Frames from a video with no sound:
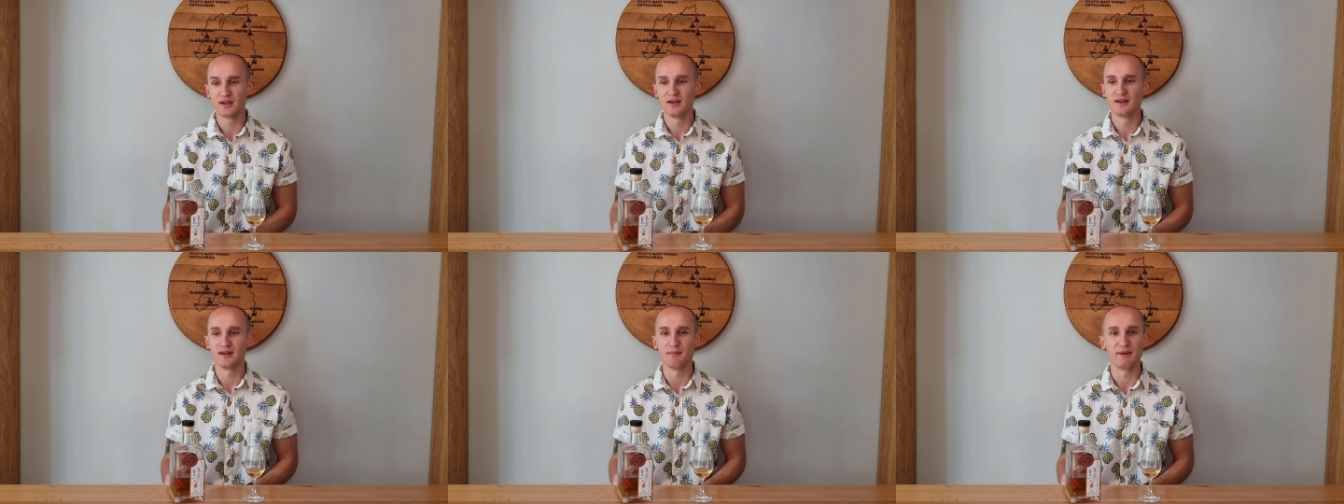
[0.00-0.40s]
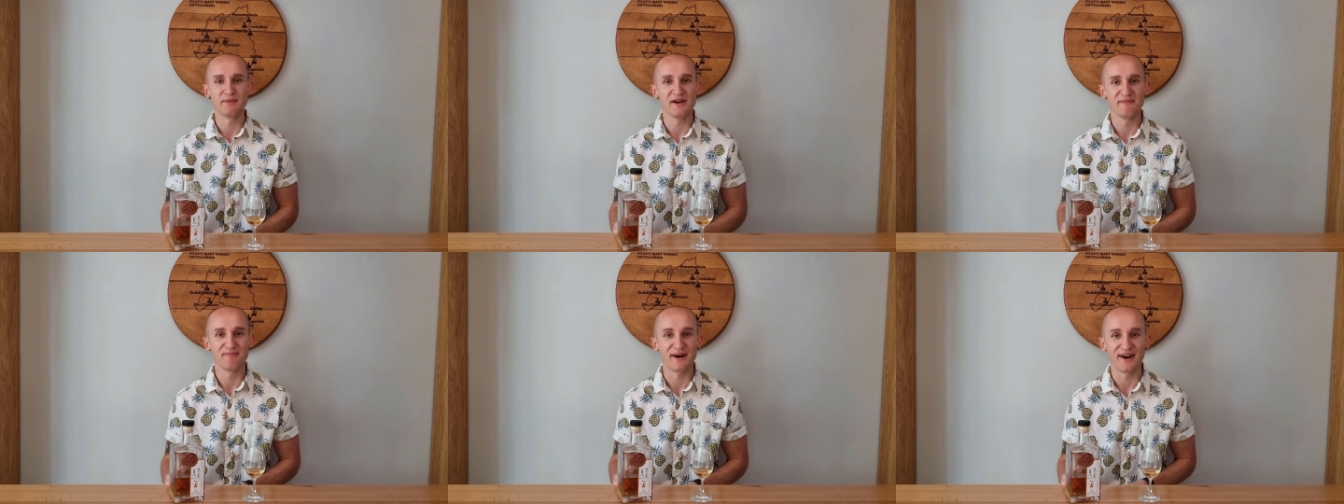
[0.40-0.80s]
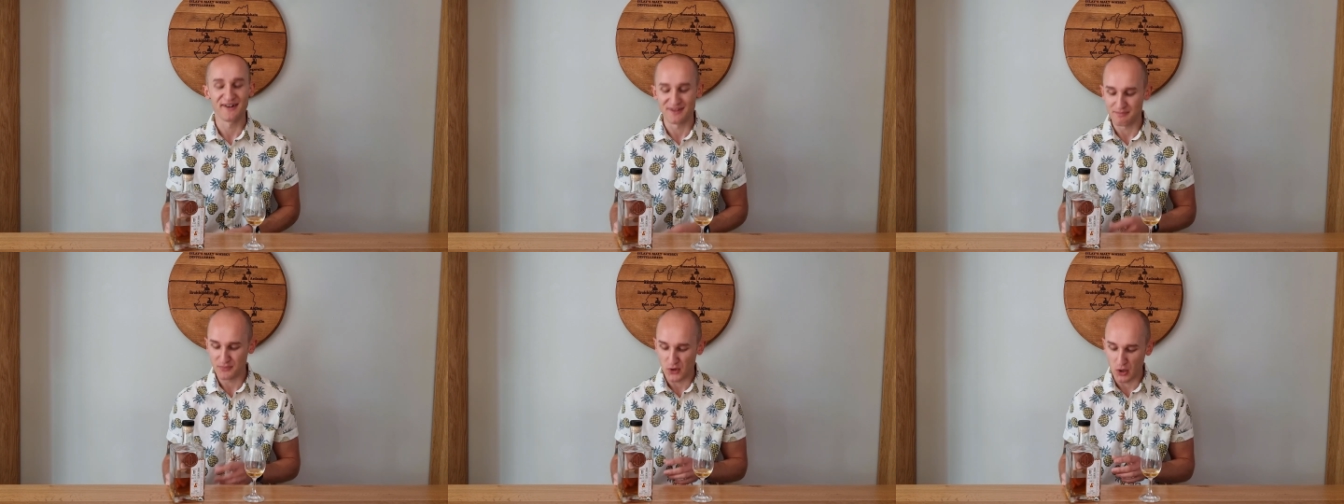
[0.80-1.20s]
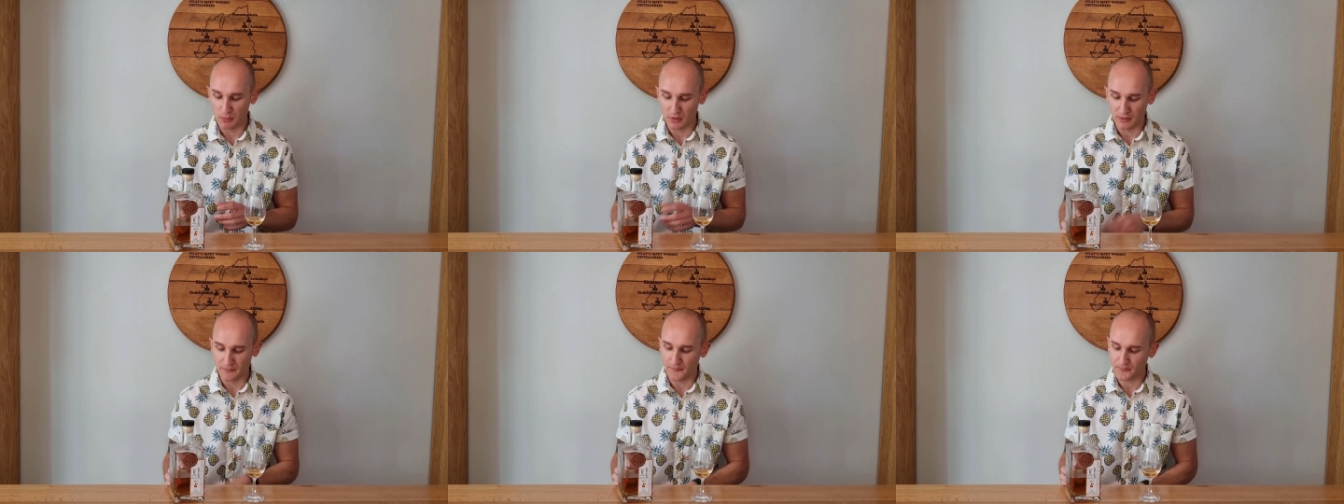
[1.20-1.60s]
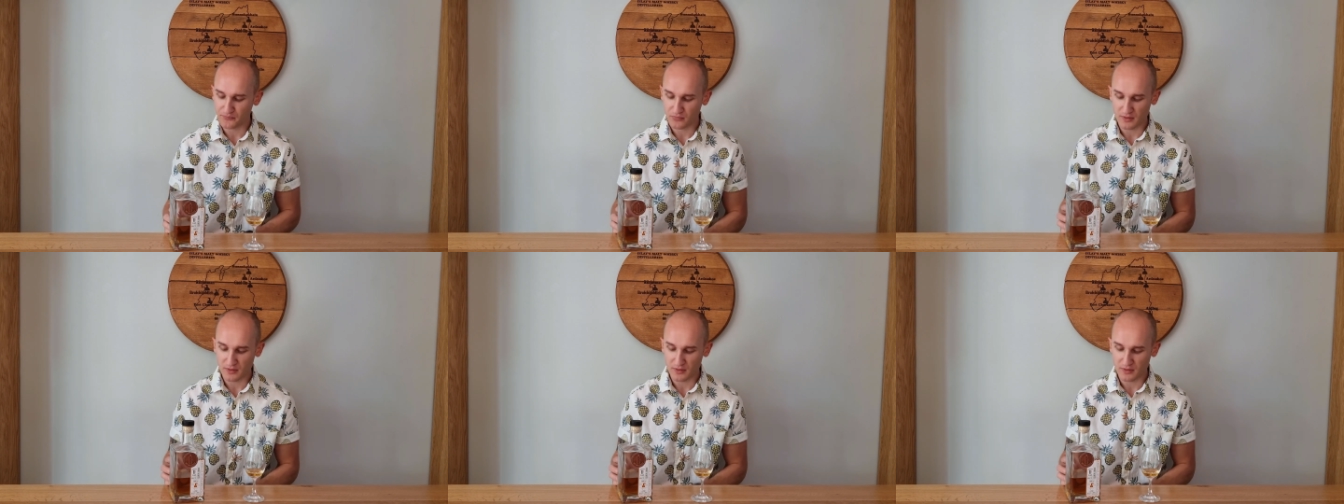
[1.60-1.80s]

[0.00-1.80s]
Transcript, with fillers: and maybe I'm part of the problem.